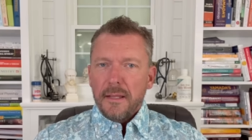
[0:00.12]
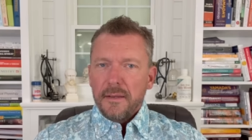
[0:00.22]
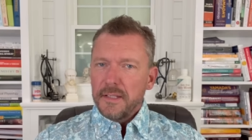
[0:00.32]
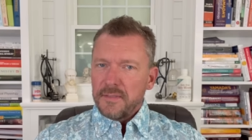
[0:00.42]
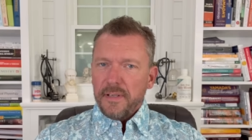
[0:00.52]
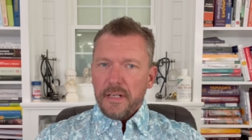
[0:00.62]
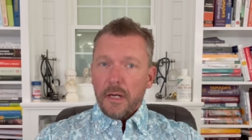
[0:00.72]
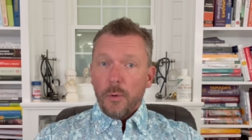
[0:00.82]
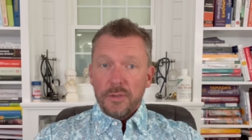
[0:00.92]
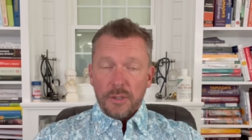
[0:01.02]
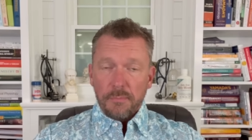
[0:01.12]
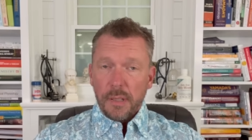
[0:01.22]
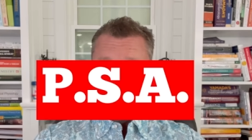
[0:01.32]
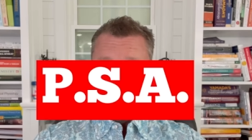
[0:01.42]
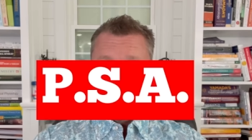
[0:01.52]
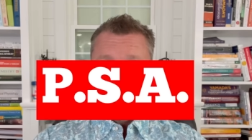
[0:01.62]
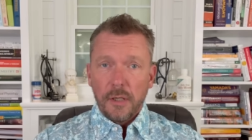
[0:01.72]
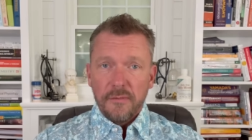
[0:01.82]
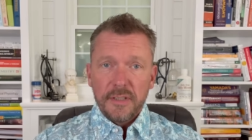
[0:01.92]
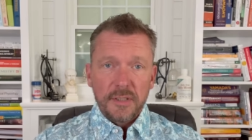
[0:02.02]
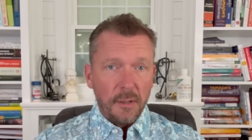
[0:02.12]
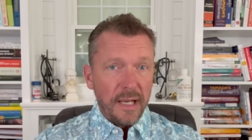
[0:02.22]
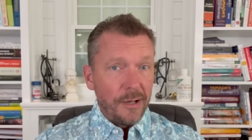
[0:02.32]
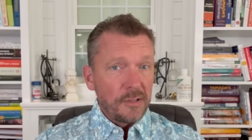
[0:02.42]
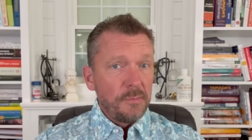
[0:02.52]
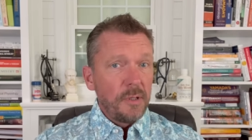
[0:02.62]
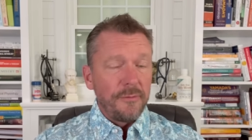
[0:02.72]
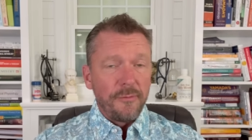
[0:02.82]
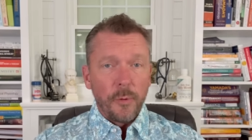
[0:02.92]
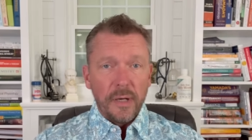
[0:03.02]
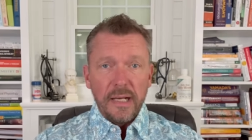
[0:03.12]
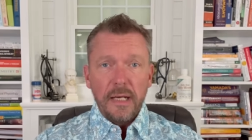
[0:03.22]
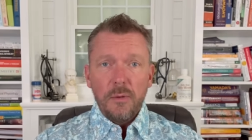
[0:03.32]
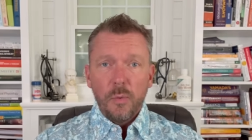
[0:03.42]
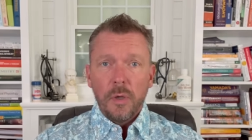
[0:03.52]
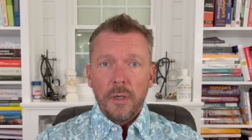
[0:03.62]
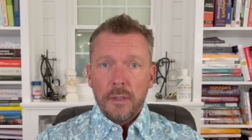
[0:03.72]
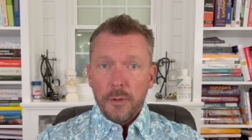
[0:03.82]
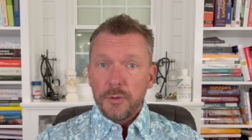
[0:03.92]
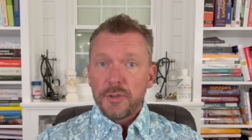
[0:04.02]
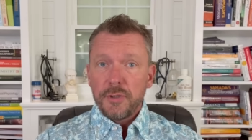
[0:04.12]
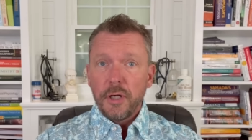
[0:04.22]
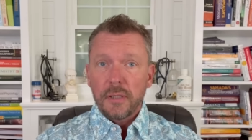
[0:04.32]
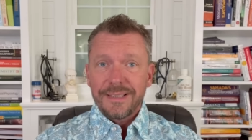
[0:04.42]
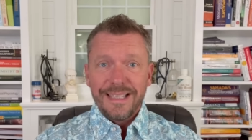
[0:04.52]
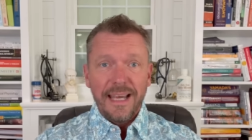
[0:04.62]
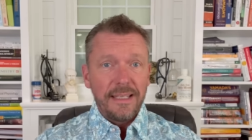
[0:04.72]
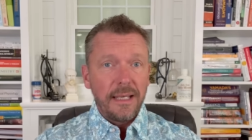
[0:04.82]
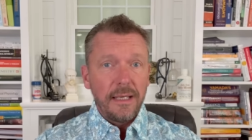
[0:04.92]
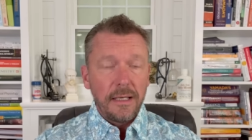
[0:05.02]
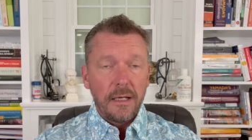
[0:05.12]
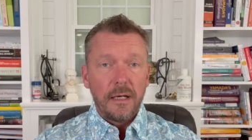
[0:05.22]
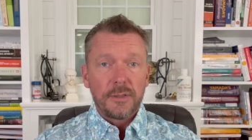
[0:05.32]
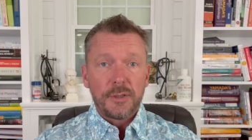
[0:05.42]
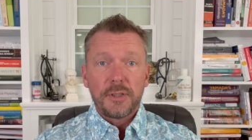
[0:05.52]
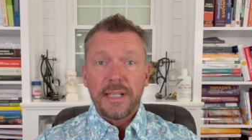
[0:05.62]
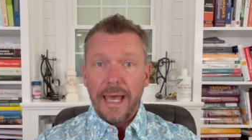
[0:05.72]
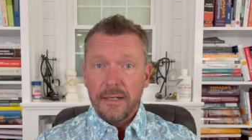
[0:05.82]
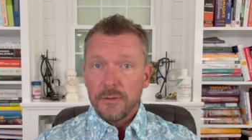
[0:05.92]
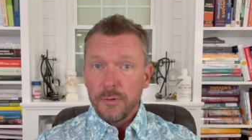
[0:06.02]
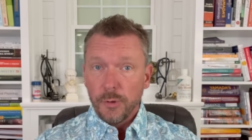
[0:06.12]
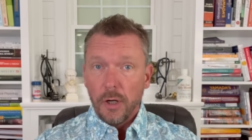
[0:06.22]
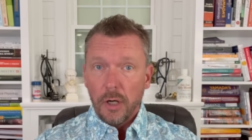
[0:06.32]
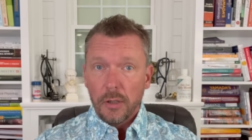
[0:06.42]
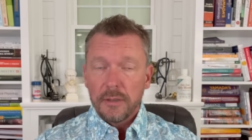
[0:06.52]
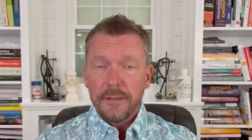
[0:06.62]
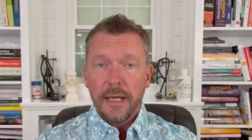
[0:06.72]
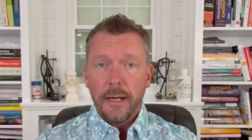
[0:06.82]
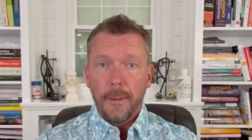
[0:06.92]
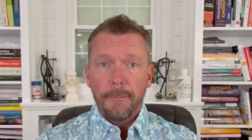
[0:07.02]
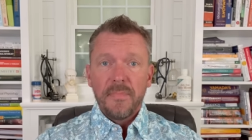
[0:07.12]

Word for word: This video is a public service announcement for anyone who's stuck taking a statin drug. Now,